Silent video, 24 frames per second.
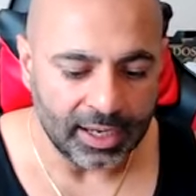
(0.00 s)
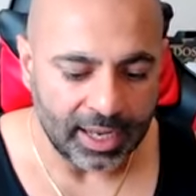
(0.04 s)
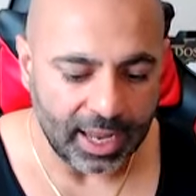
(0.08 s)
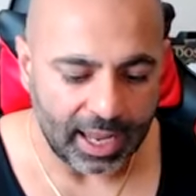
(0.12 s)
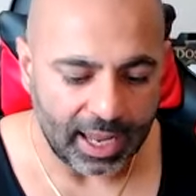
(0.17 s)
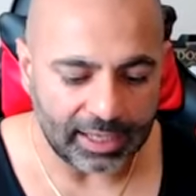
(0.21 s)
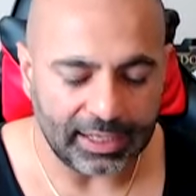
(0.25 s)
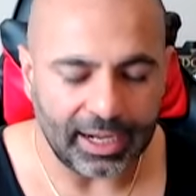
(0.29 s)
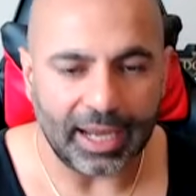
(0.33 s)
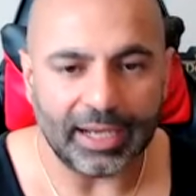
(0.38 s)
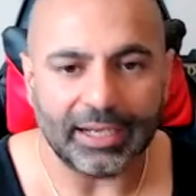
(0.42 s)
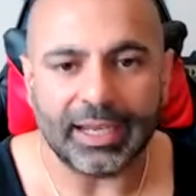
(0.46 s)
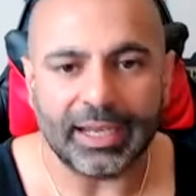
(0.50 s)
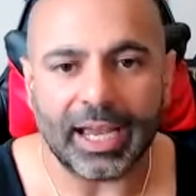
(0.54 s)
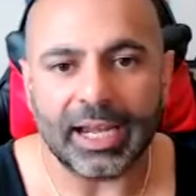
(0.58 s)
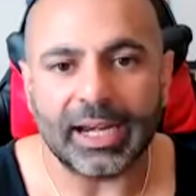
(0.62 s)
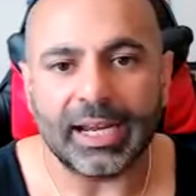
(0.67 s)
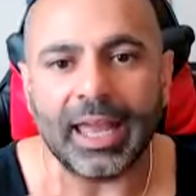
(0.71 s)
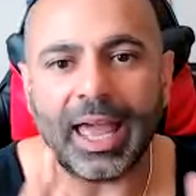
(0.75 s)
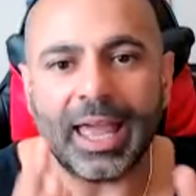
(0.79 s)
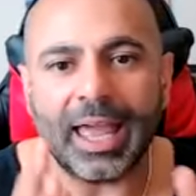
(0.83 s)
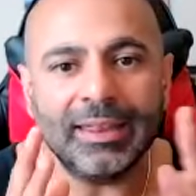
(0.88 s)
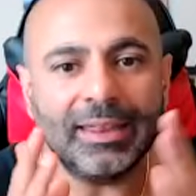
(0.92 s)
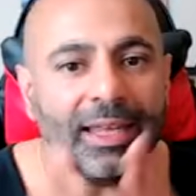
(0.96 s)
and and
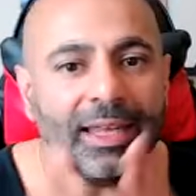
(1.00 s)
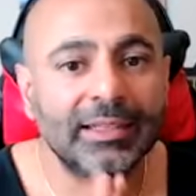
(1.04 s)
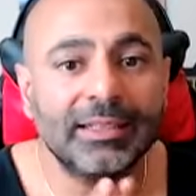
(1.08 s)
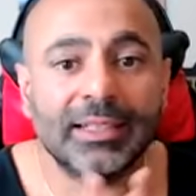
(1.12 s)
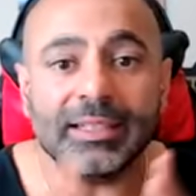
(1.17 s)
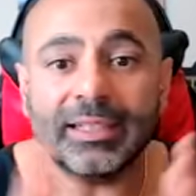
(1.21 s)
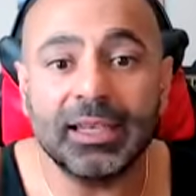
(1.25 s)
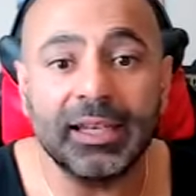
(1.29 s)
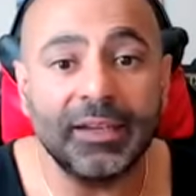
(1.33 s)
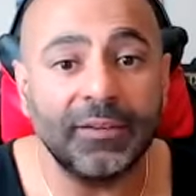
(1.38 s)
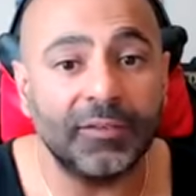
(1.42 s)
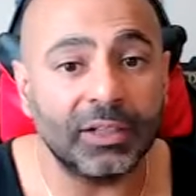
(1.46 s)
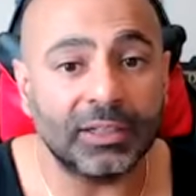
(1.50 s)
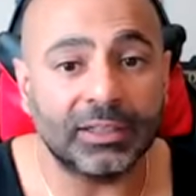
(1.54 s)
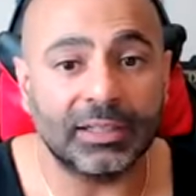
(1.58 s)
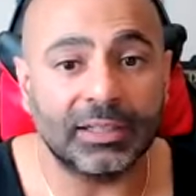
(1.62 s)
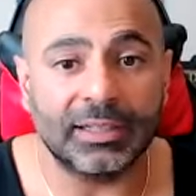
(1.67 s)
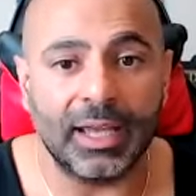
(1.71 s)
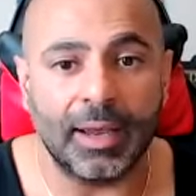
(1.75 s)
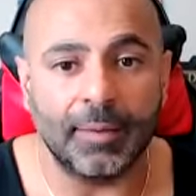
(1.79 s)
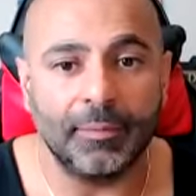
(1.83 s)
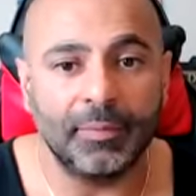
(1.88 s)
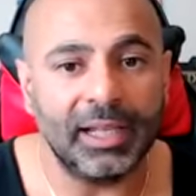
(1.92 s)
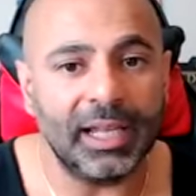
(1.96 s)
kind of and then just leave it to them.